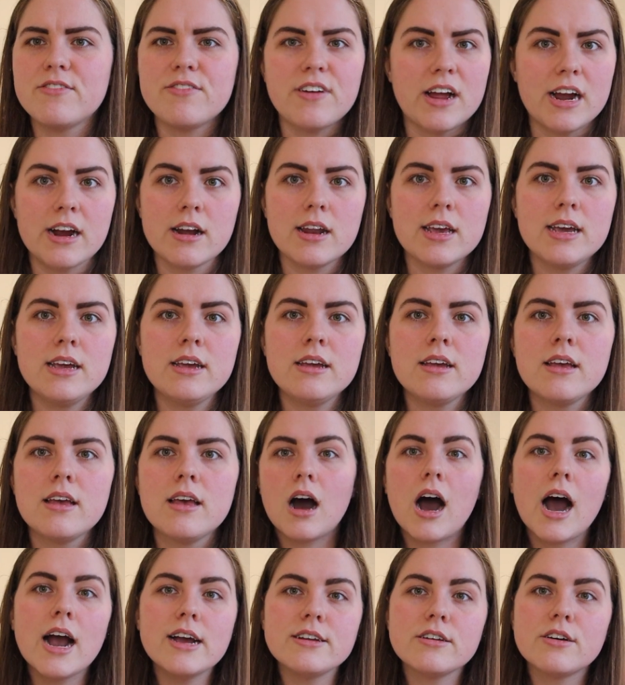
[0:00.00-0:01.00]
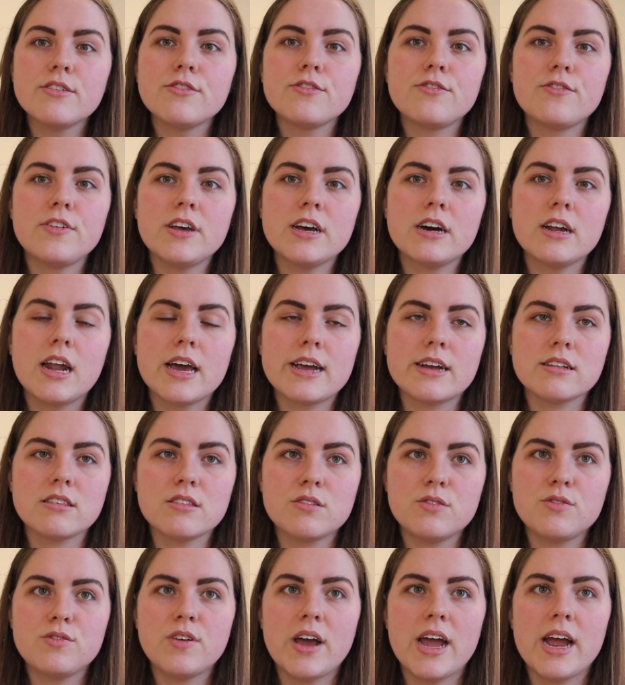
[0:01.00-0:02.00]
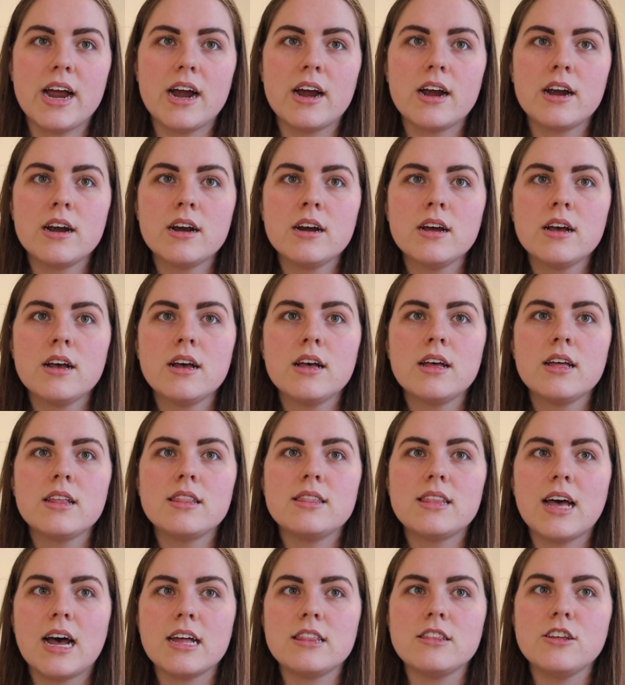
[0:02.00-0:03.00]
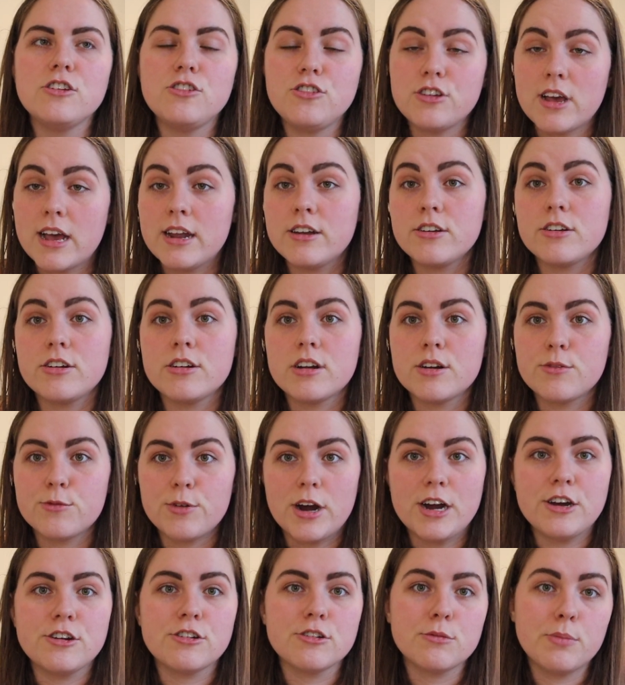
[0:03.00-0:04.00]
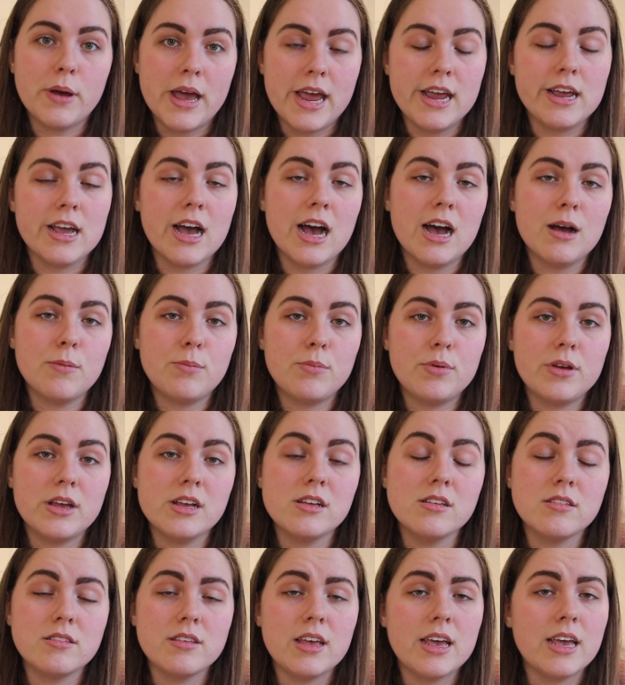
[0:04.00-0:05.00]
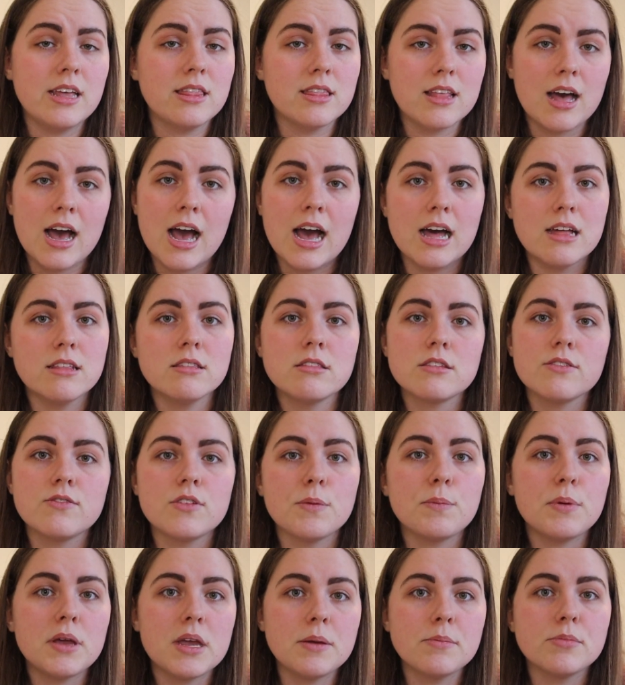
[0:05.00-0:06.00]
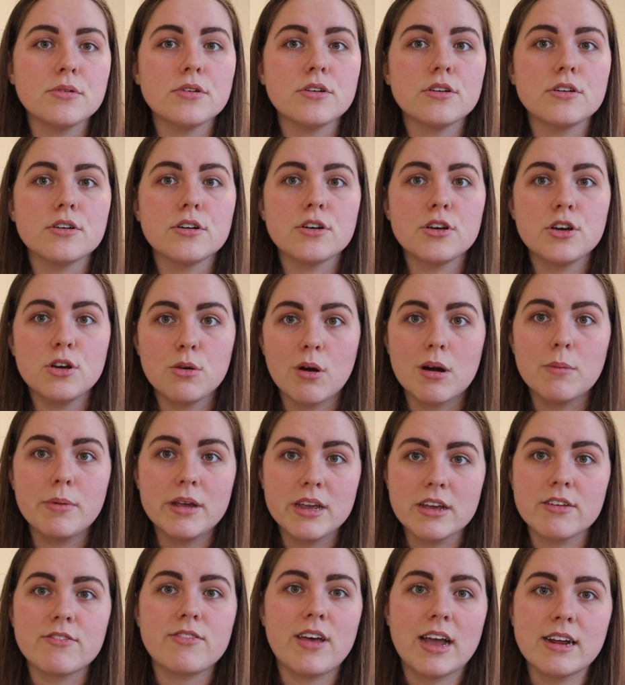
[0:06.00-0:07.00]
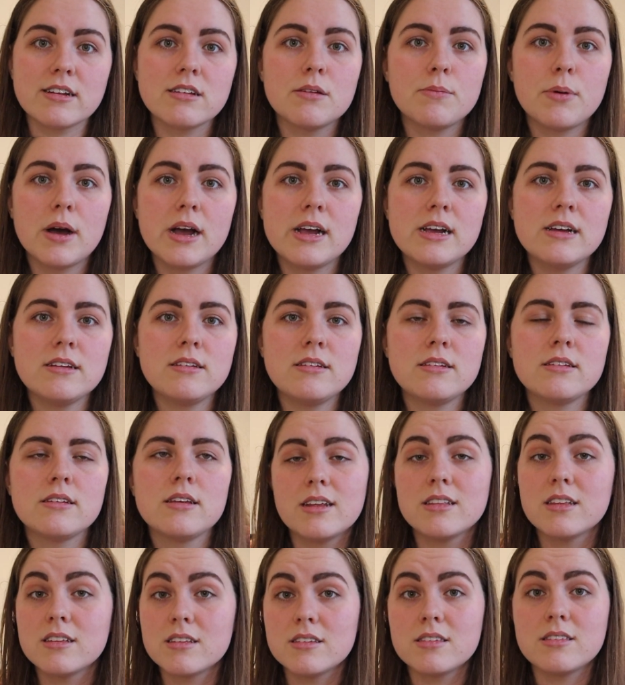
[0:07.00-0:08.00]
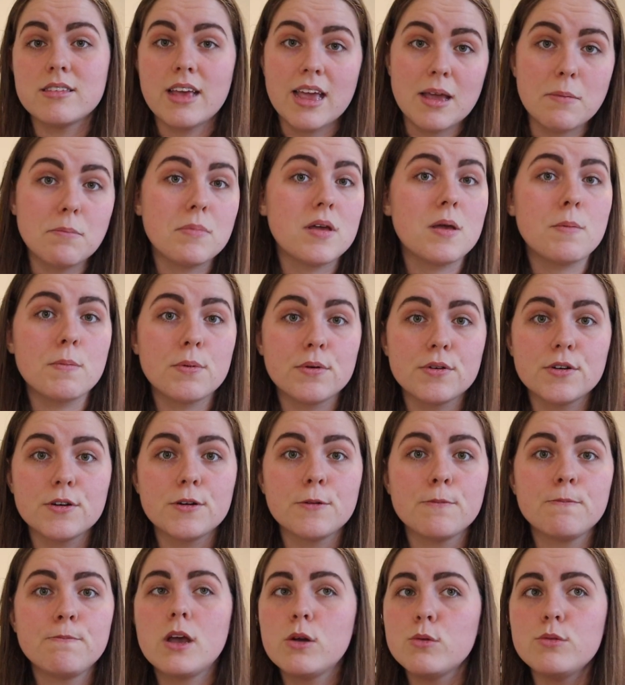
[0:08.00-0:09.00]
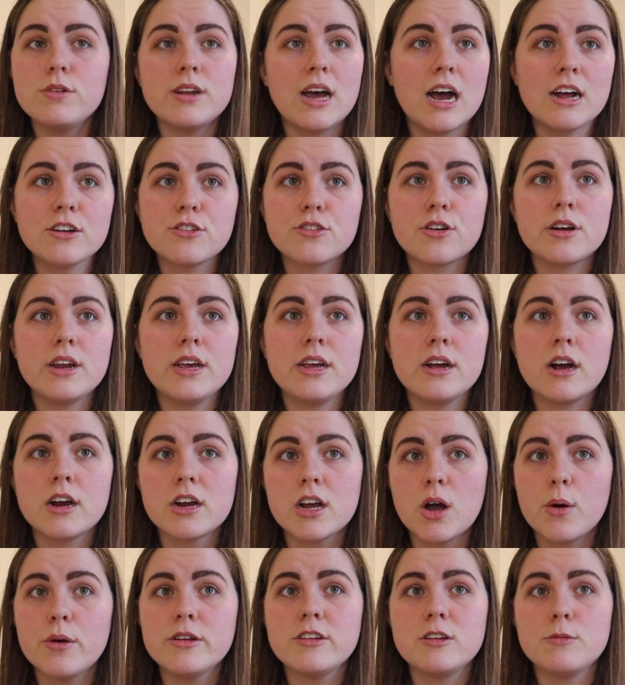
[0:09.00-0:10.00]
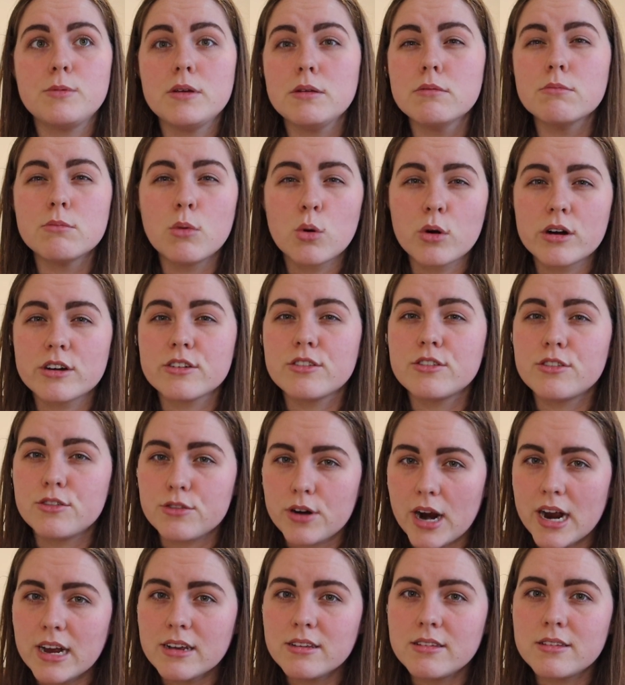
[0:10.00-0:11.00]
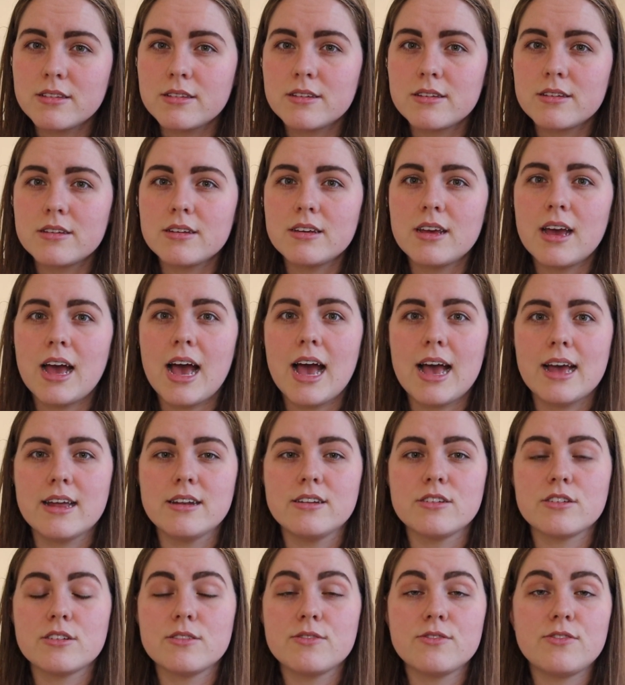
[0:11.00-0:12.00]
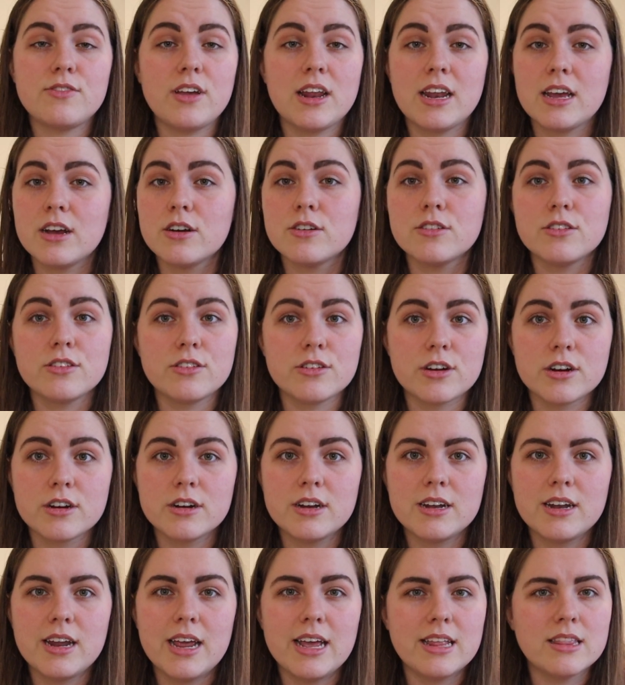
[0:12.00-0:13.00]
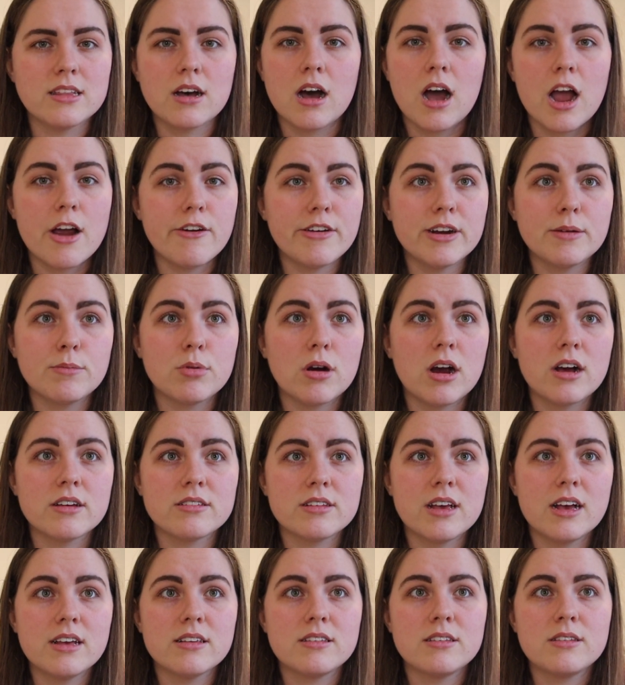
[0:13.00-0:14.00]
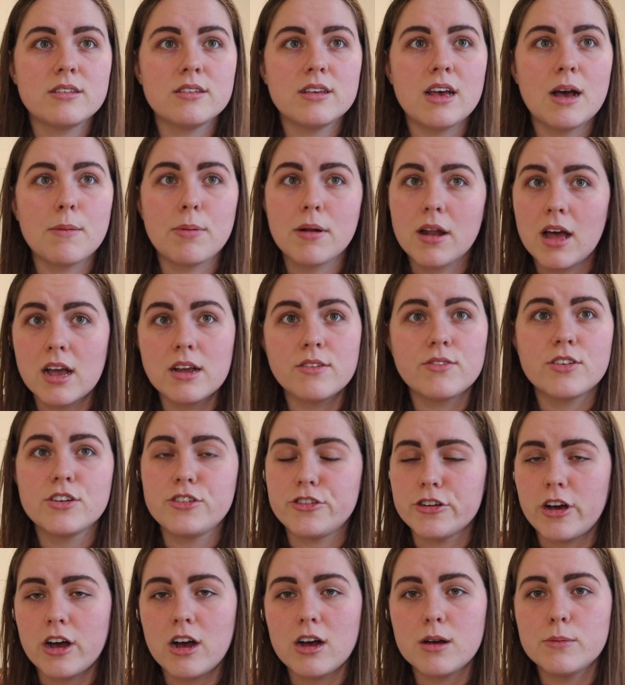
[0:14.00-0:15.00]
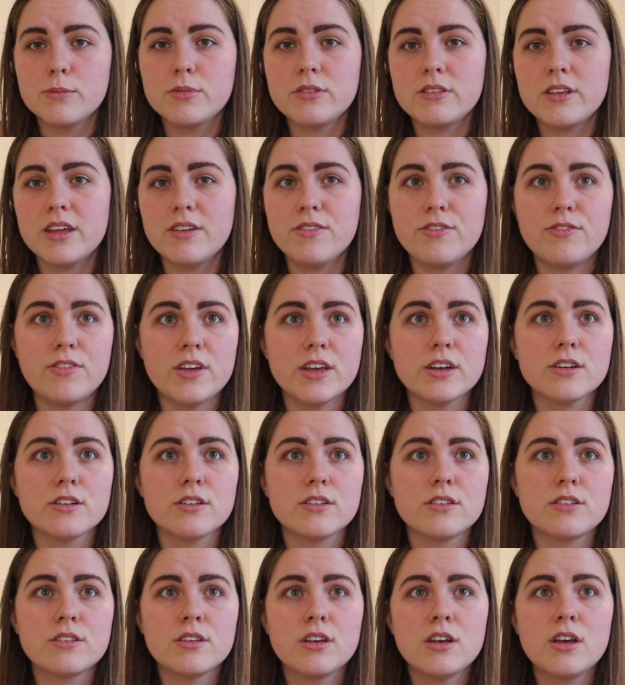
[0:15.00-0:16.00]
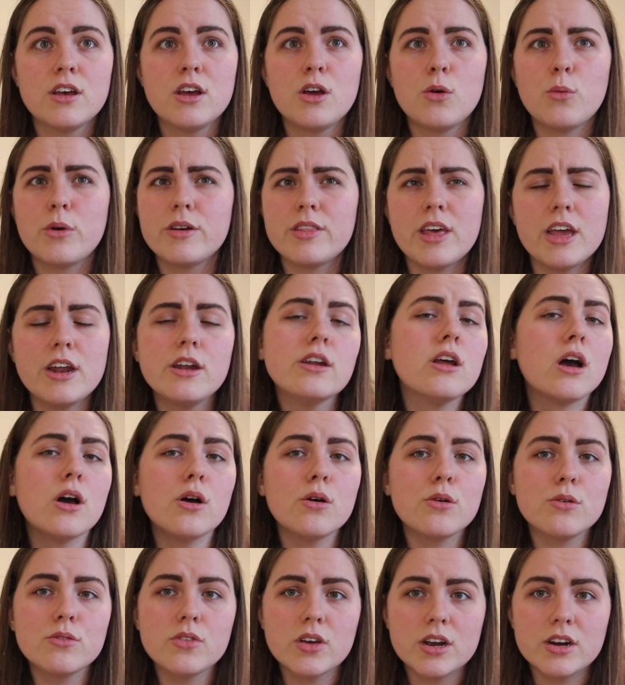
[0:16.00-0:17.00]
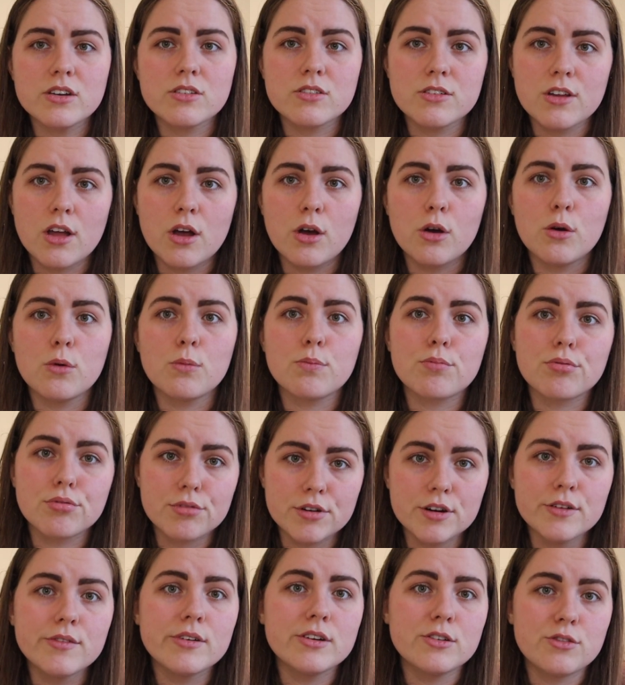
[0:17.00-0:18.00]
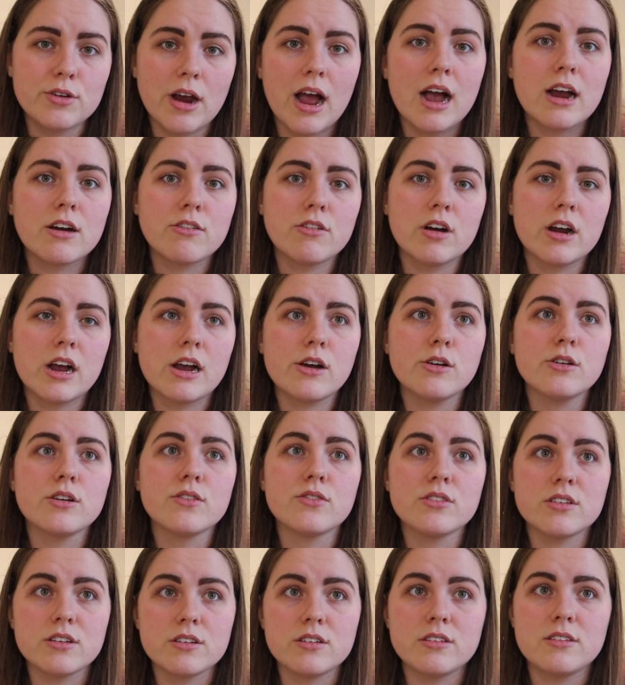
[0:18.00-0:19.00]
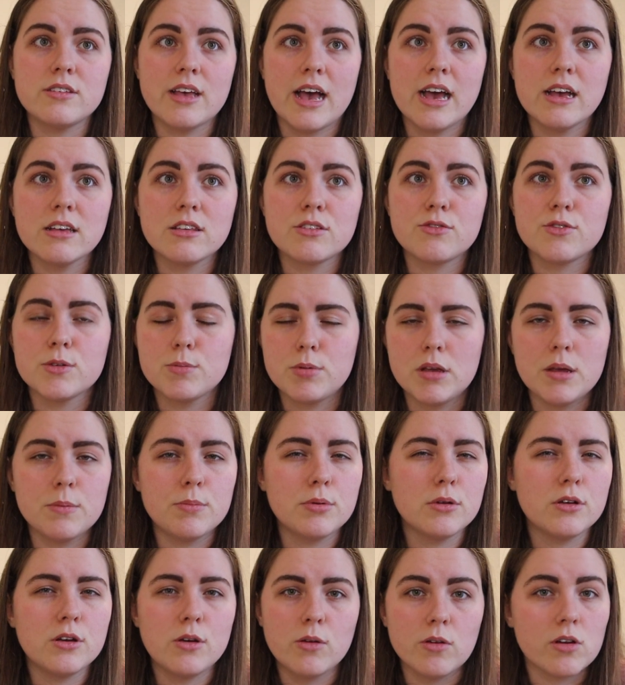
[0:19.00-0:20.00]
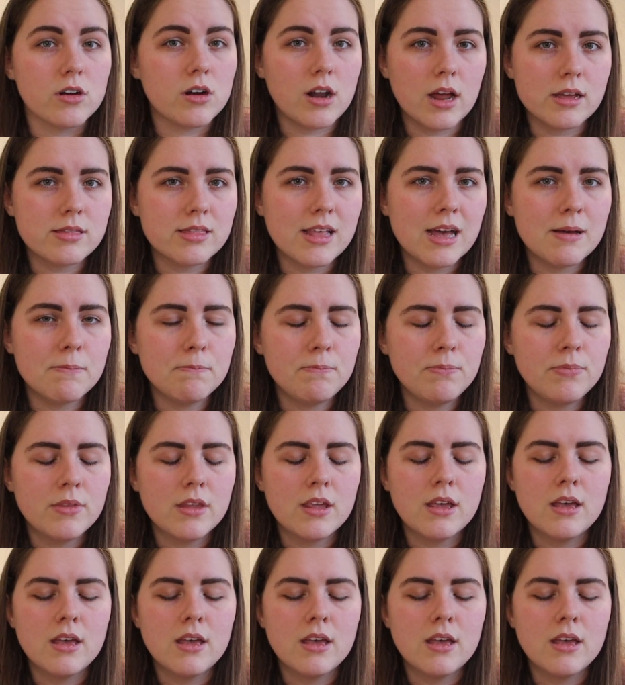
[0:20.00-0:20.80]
fairly. I don't feel like it's fair that the gendered and racial pay gap is in the hands of the people who are being affected by it, and the same people who naturally are going to be more stressed and feeling uncertain in the hiring process, applying for jobs in fields where they know there's no proven track record of success for people who look like them.